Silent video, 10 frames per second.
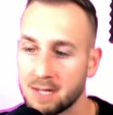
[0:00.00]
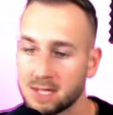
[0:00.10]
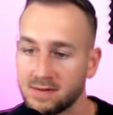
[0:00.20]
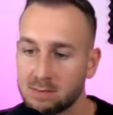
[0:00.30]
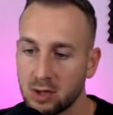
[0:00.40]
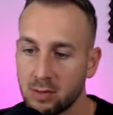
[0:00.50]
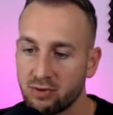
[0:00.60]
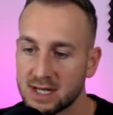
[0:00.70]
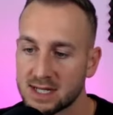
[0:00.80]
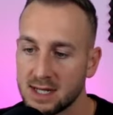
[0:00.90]
So these
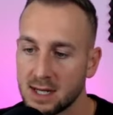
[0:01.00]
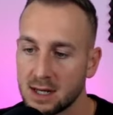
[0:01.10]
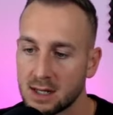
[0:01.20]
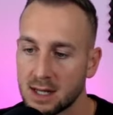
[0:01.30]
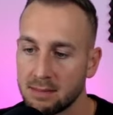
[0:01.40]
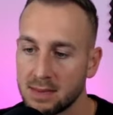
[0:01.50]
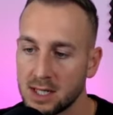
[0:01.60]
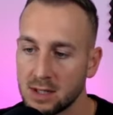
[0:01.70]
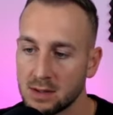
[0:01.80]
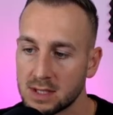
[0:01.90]
blueprints here can be
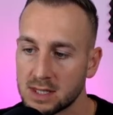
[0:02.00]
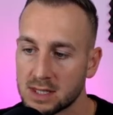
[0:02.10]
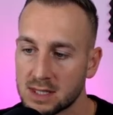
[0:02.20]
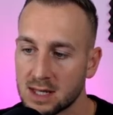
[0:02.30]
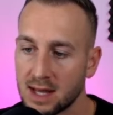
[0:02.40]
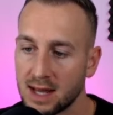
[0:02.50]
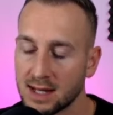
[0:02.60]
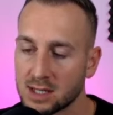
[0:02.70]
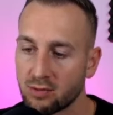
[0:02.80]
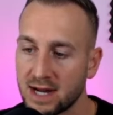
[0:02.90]
used
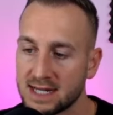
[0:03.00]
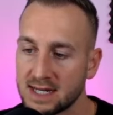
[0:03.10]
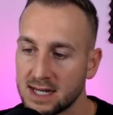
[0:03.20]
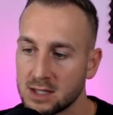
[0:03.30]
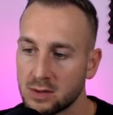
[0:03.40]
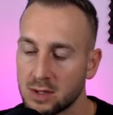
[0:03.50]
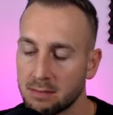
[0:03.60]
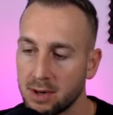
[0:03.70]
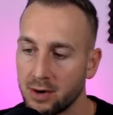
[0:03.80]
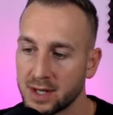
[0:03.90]
and created into
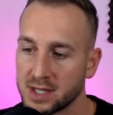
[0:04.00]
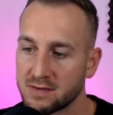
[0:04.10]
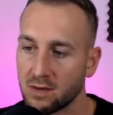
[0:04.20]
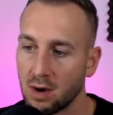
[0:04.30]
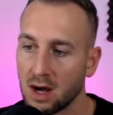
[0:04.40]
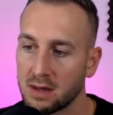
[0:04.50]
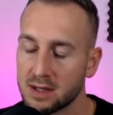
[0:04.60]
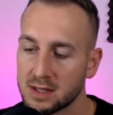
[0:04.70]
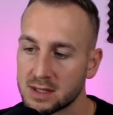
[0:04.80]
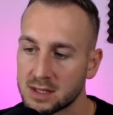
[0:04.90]
components for
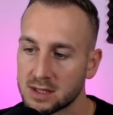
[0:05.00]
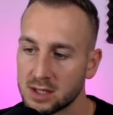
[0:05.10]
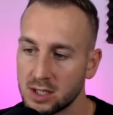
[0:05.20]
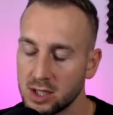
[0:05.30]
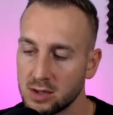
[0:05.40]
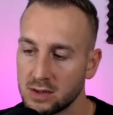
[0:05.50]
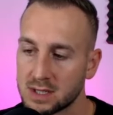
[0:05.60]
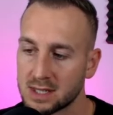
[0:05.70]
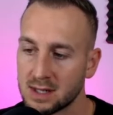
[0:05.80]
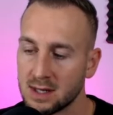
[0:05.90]
others to use.